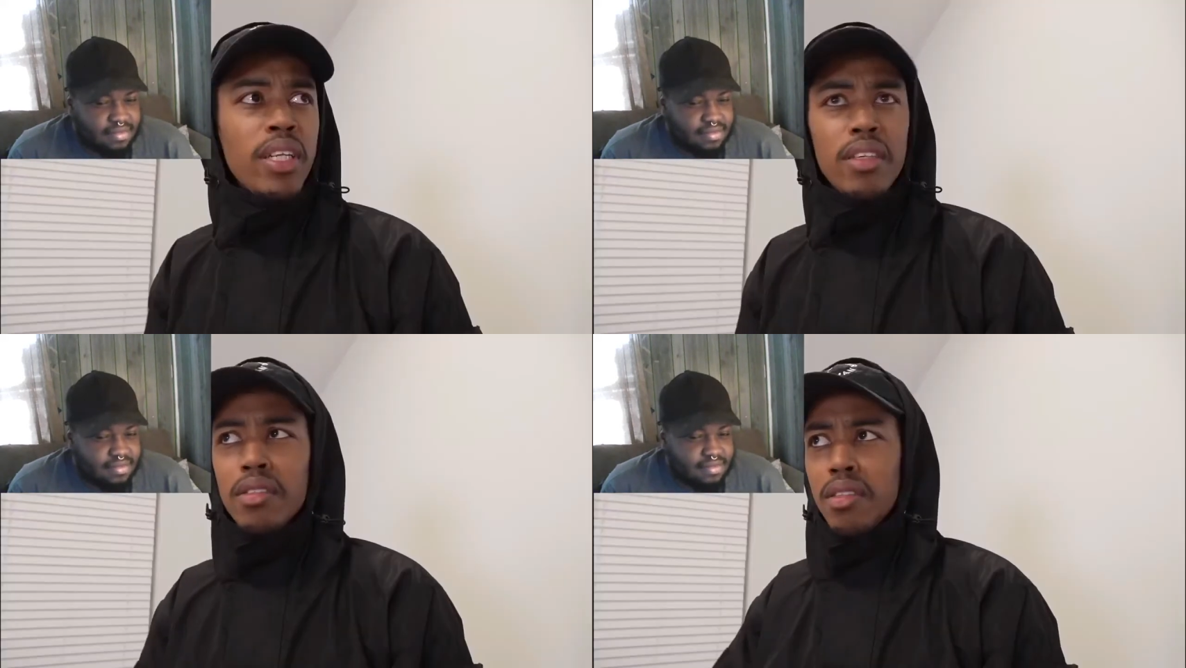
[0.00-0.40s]

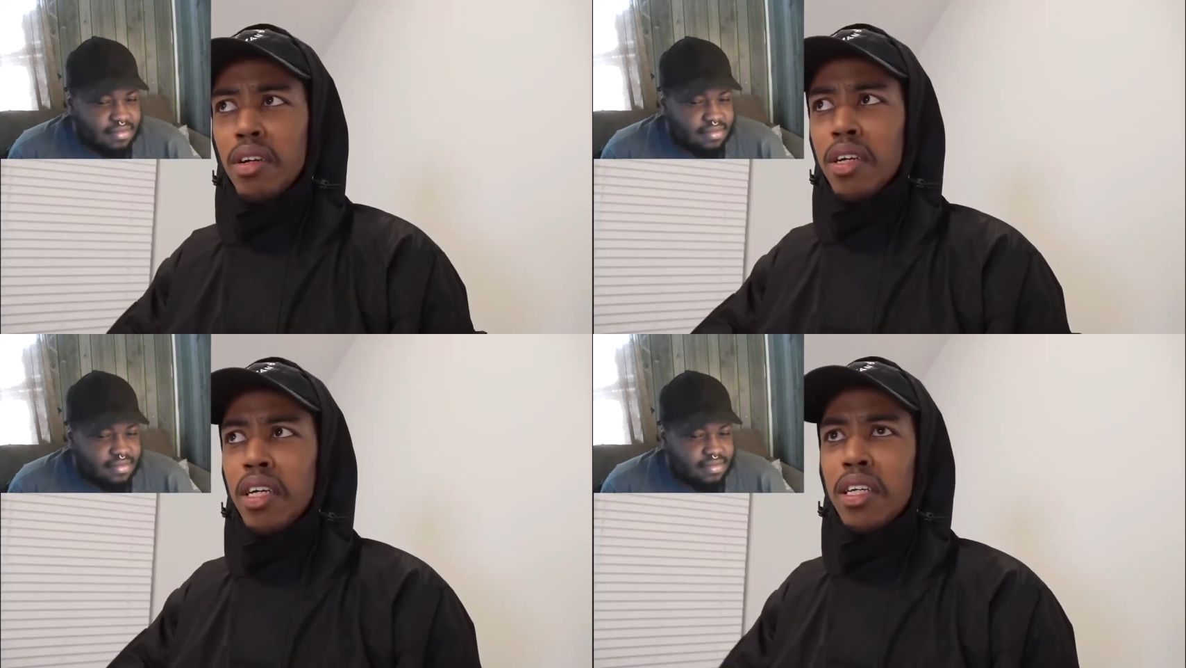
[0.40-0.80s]
Speaker 1: They're
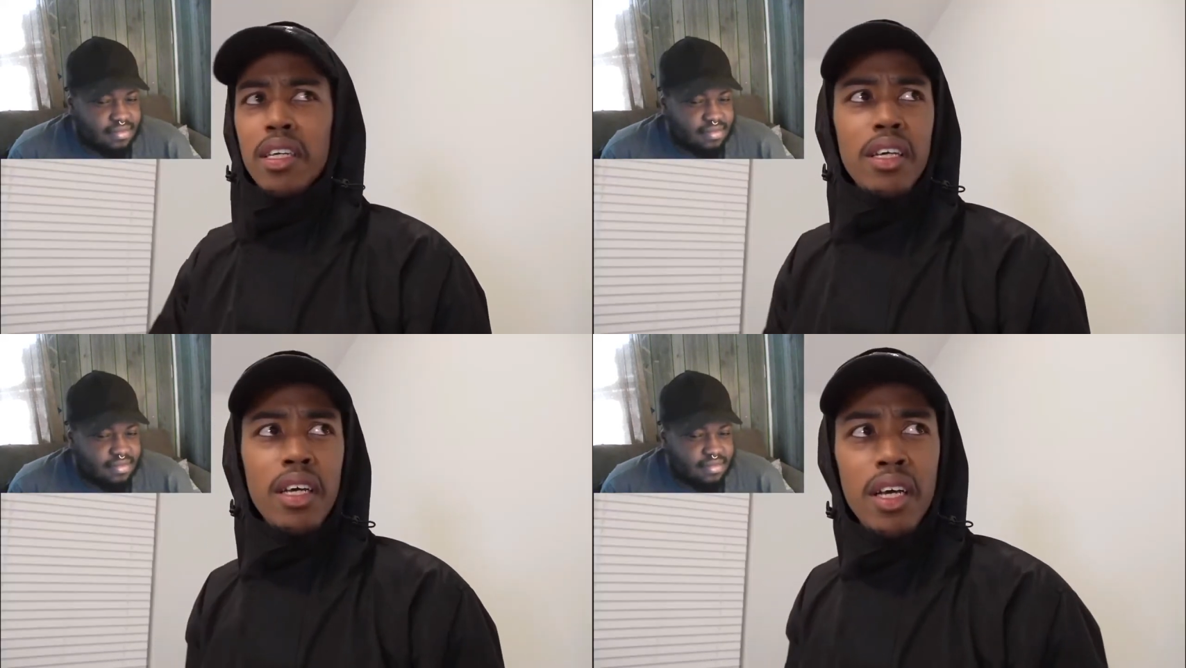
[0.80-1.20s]
good.
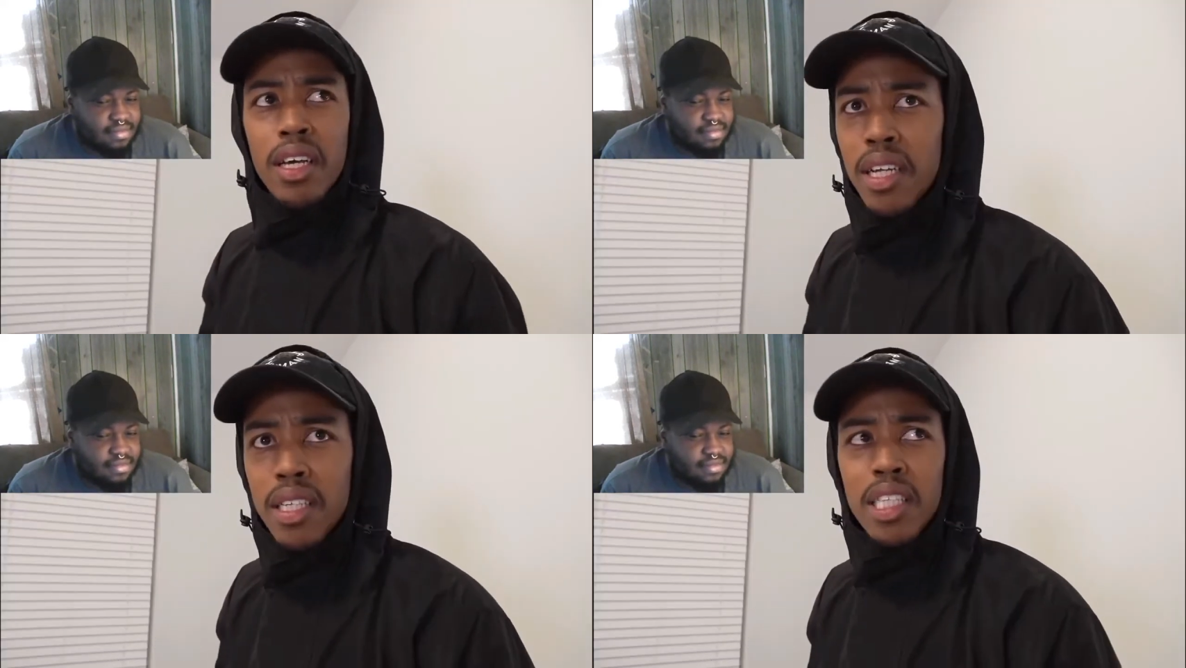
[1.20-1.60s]

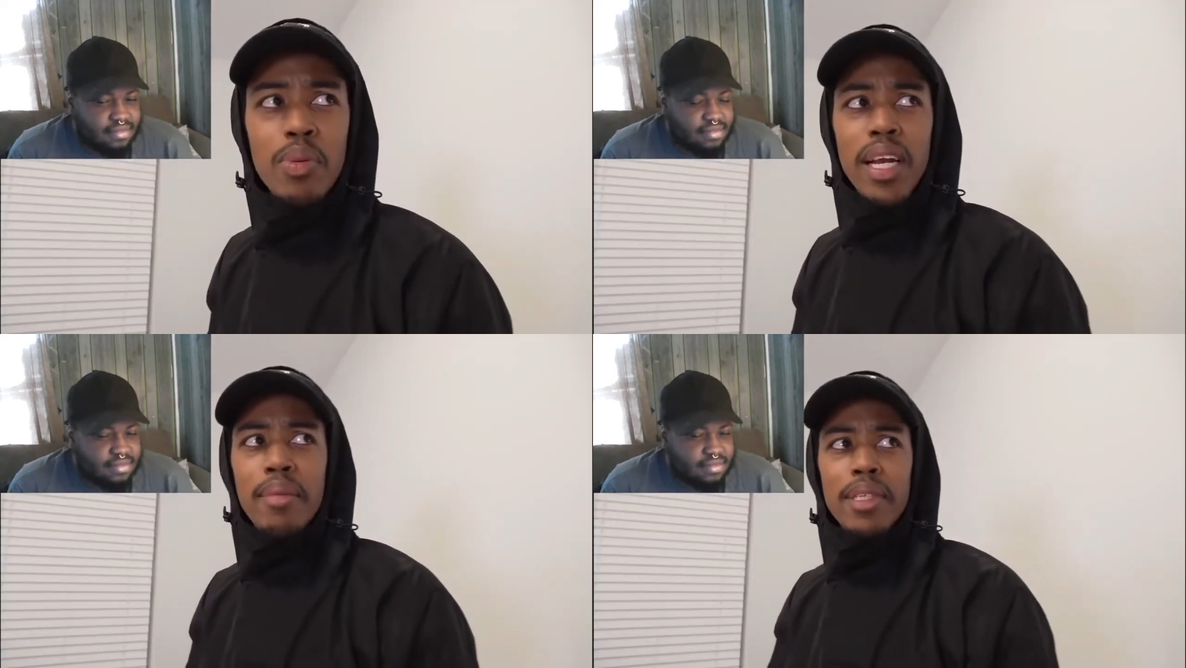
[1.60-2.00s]
That's what
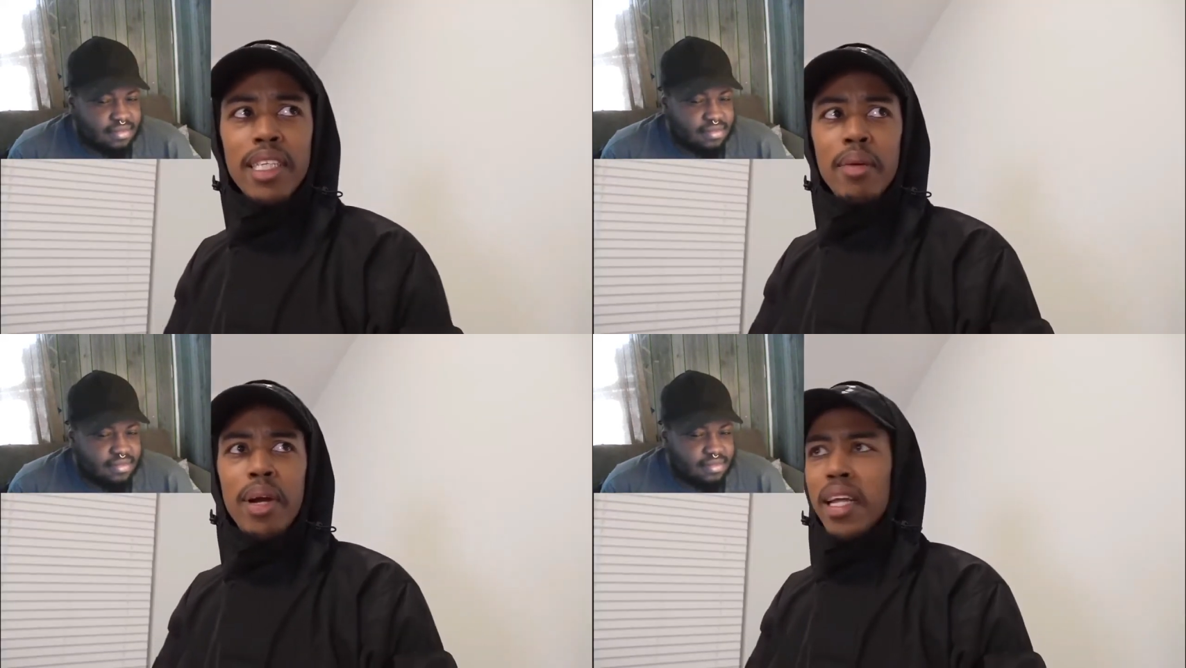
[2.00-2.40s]
I came to see,
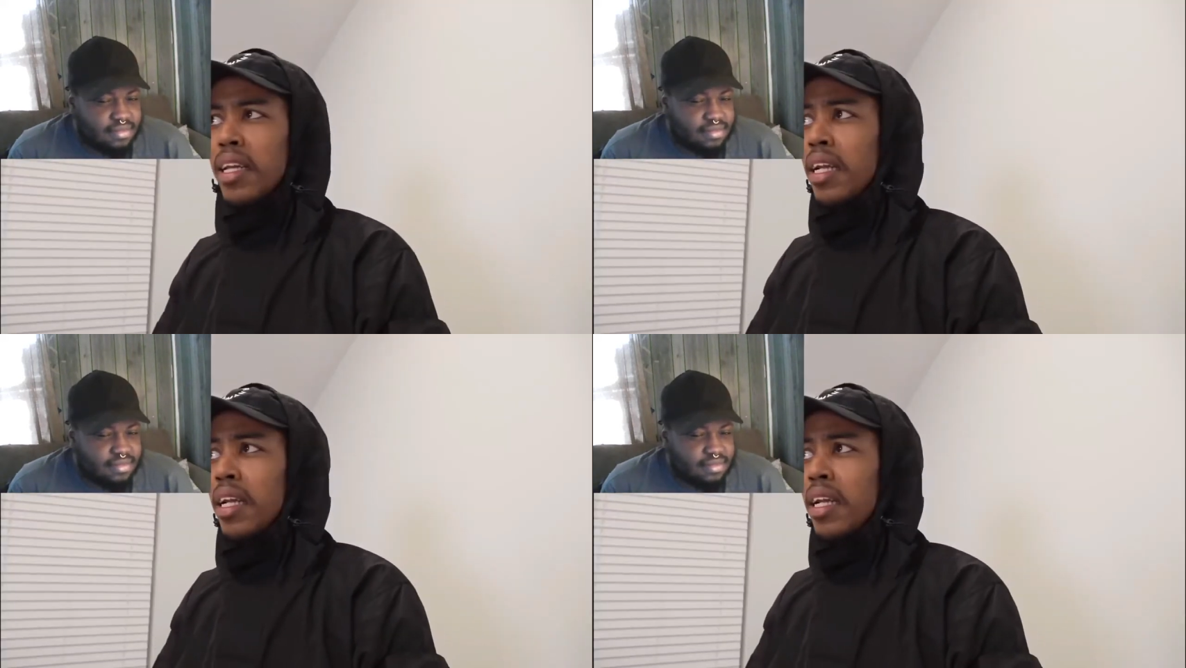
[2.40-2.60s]
right?